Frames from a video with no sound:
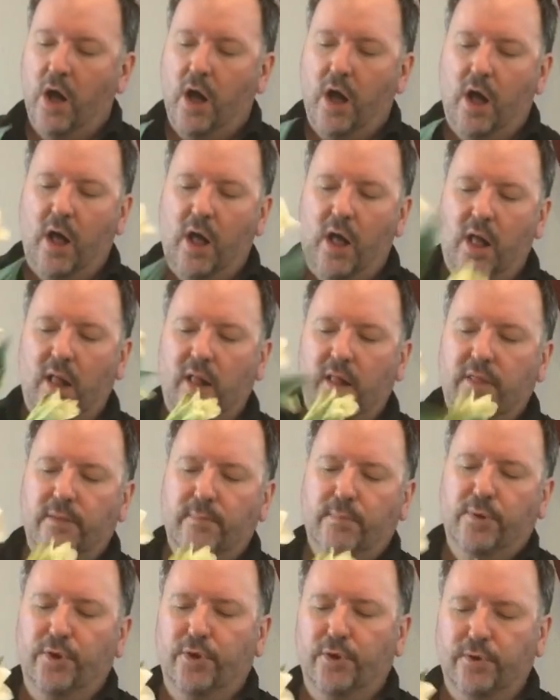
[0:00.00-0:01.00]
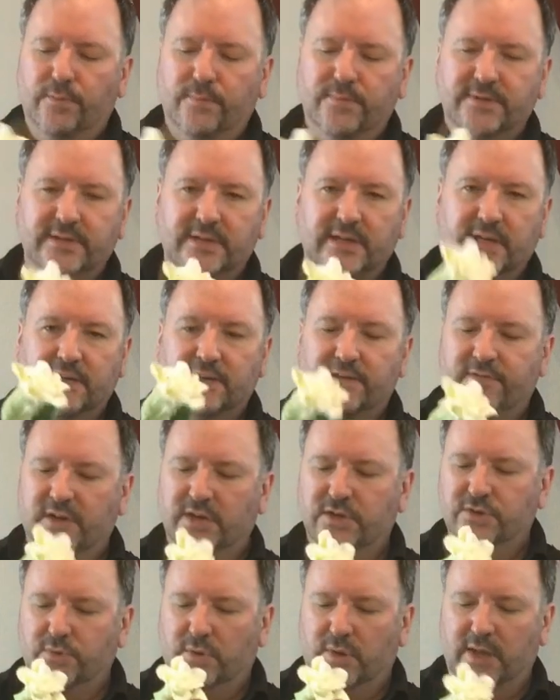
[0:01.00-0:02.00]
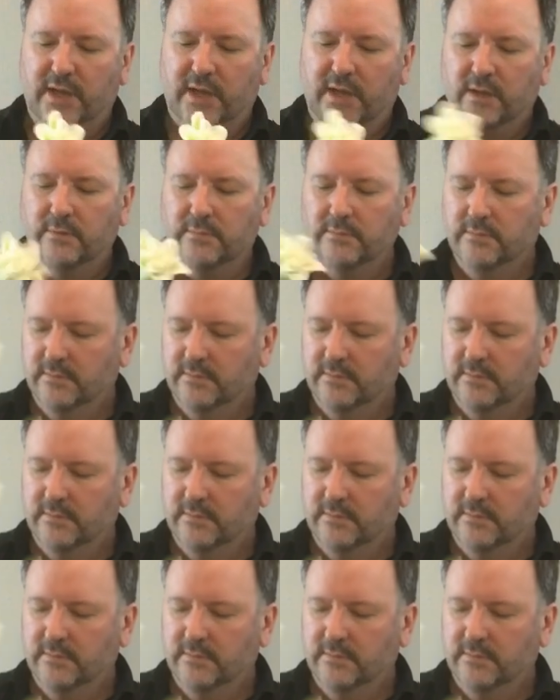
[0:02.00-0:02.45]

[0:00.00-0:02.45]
all the blooms individually,